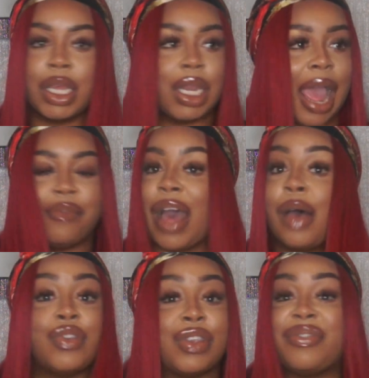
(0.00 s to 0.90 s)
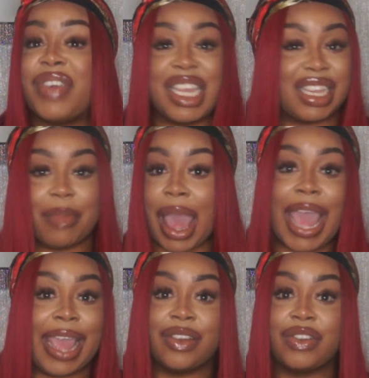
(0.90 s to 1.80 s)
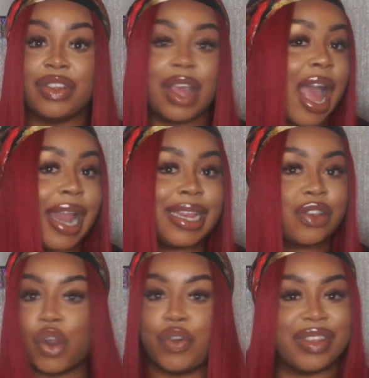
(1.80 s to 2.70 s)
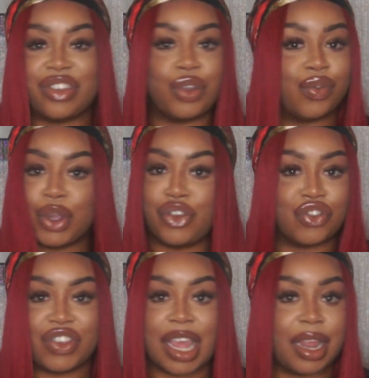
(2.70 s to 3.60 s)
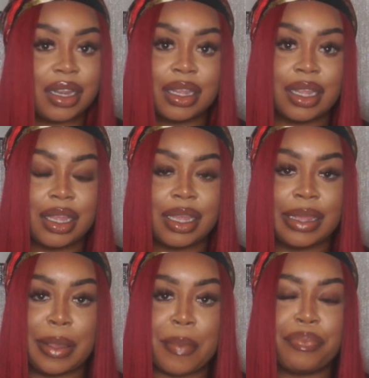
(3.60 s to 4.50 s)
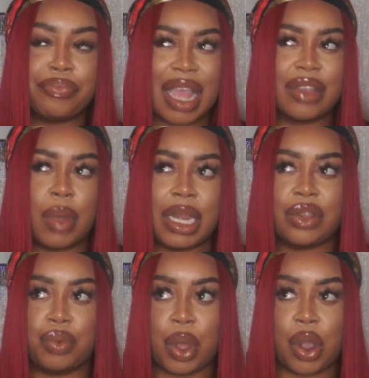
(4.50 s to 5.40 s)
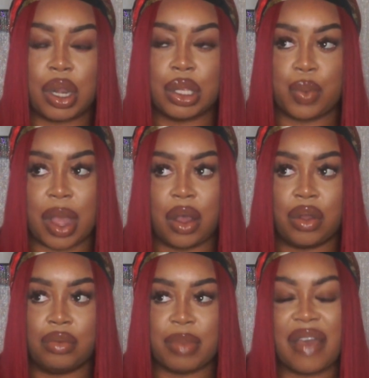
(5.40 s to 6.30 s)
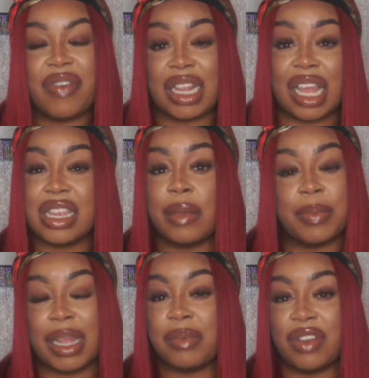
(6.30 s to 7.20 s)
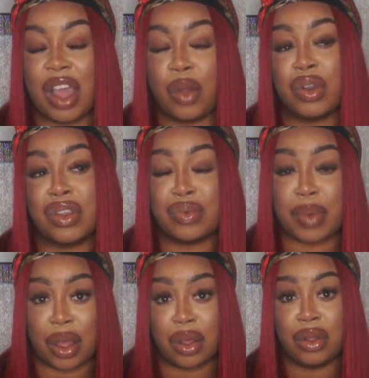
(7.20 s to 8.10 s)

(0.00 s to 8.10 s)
thousands of things in my head, and it's got nothing to do with what you just said. That's what I need to work on as well. But I think that stems back to my childhood as well.